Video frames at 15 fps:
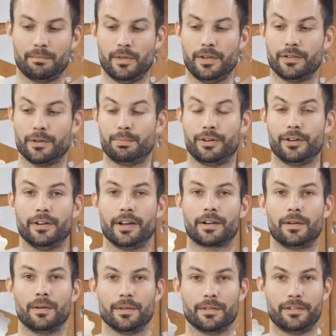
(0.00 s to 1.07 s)
These are pure
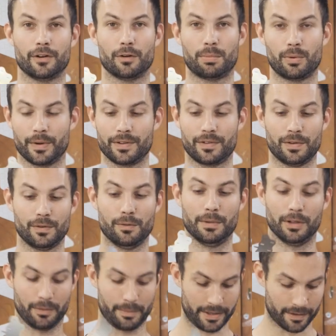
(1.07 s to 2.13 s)
nickel, 0.2
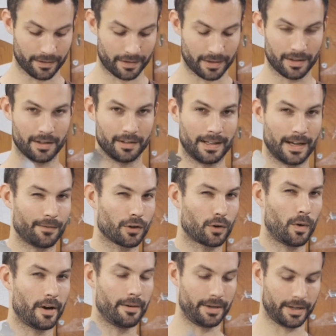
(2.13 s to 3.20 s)
millimeters, allow for
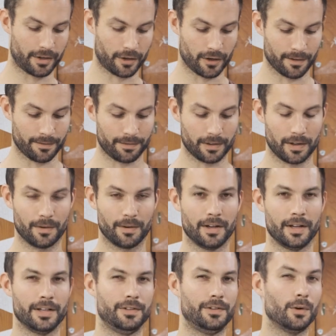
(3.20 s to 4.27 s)
quite a bit of current flow.
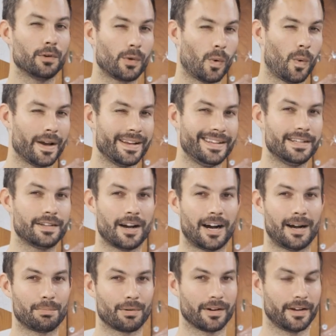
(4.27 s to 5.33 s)
You don't quite need
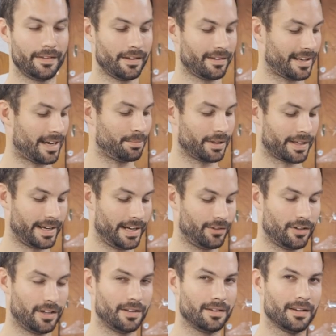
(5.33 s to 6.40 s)
copper in this
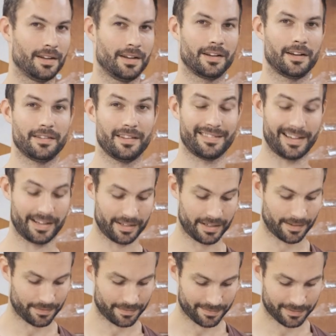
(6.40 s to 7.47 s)
application because it's not
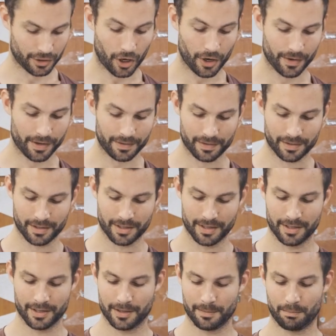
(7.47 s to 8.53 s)
enough current,
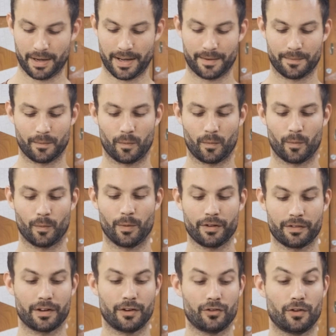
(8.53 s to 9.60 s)
but we're
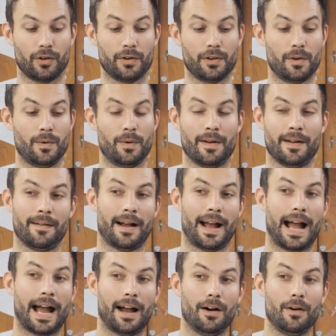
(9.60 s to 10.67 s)
just gonna show you
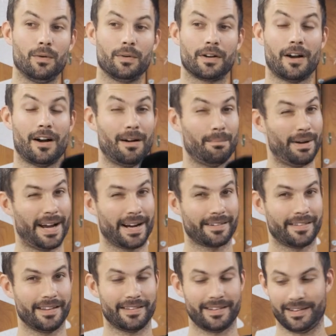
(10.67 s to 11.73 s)
how compact
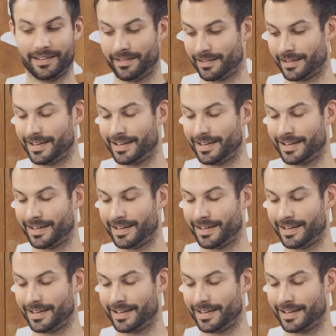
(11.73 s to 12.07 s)
this is.